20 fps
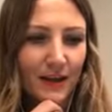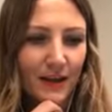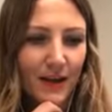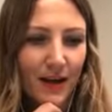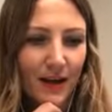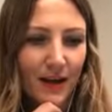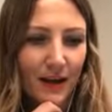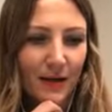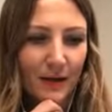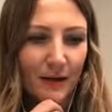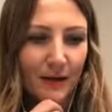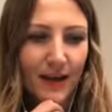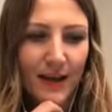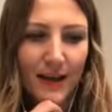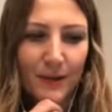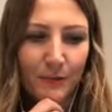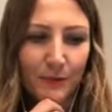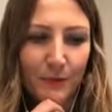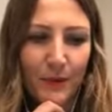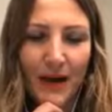
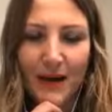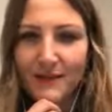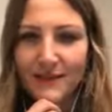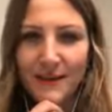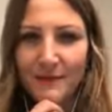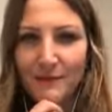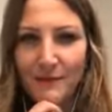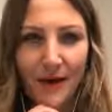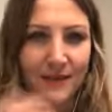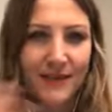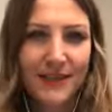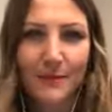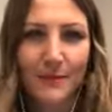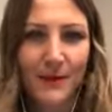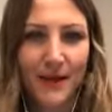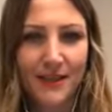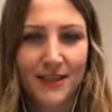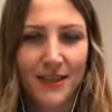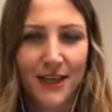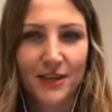but I set
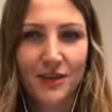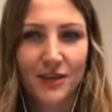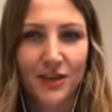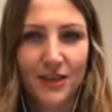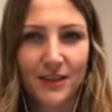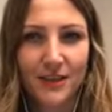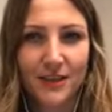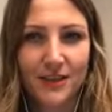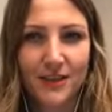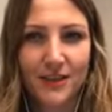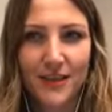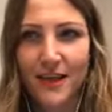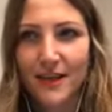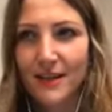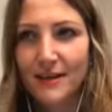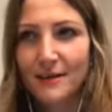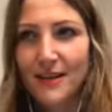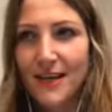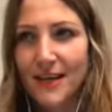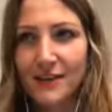my intentions
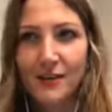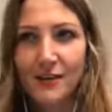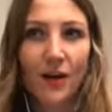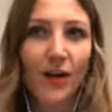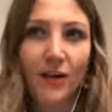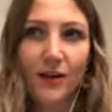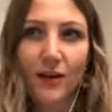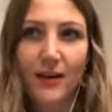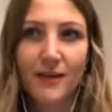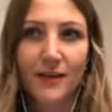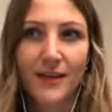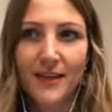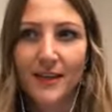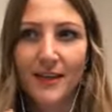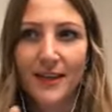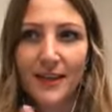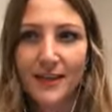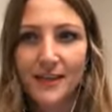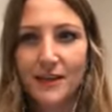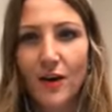and things aren't, and
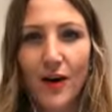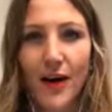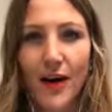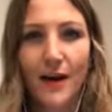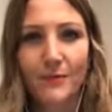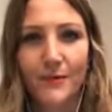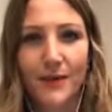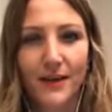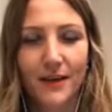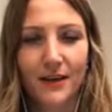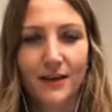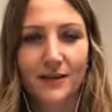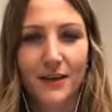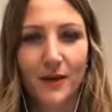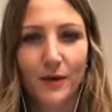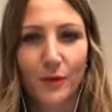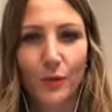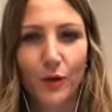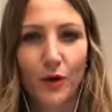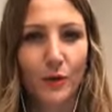it's not happening.
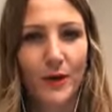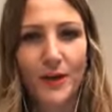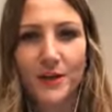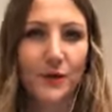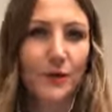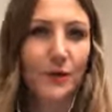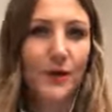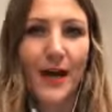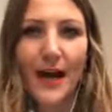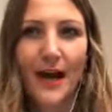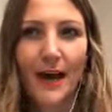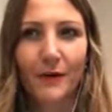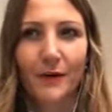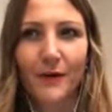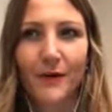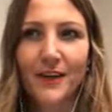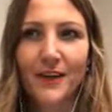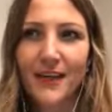So what do I do now?